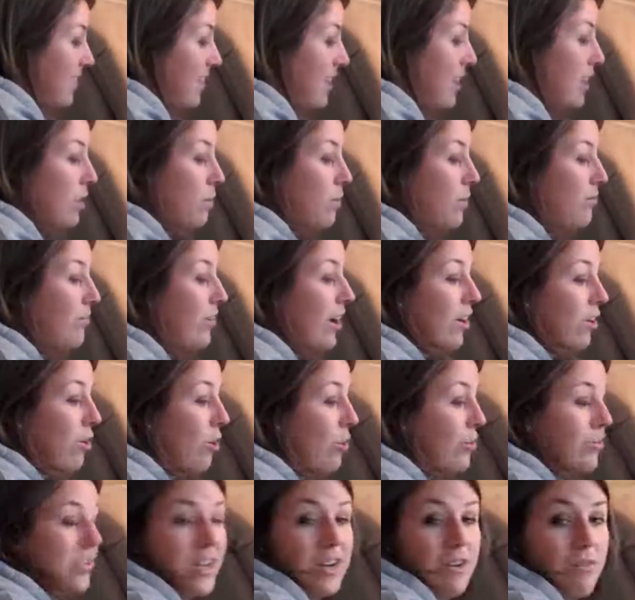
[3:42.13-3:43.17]
Here we've got
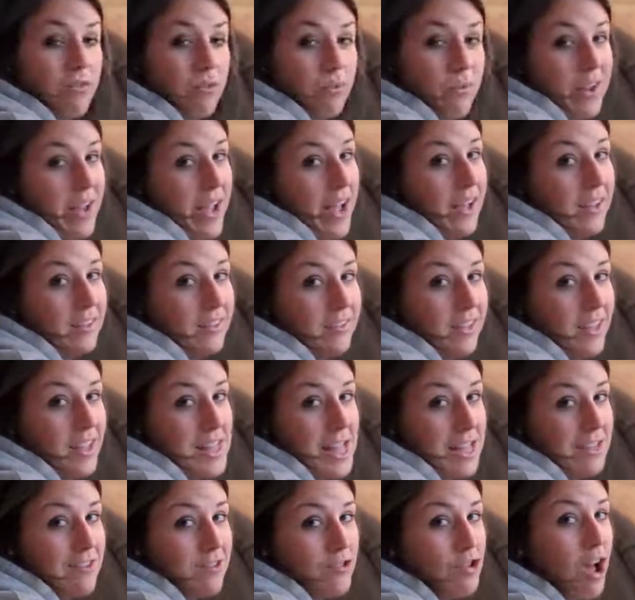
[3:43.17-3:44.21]
cosine of 3x, and
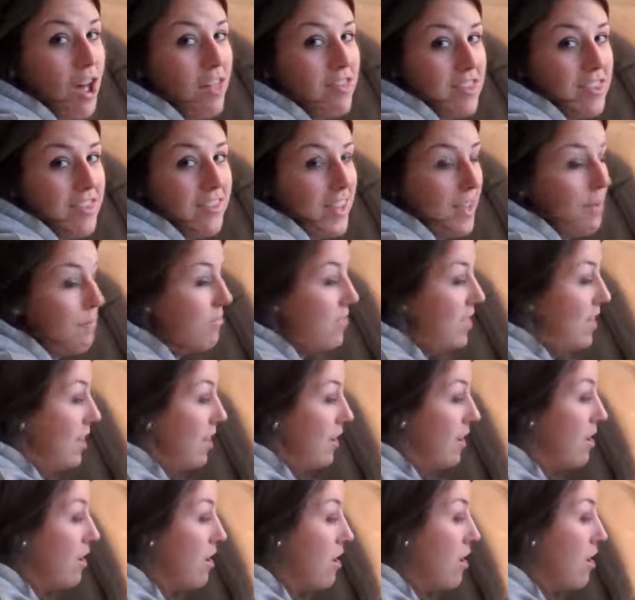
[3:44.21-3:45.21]
that's not the same thing.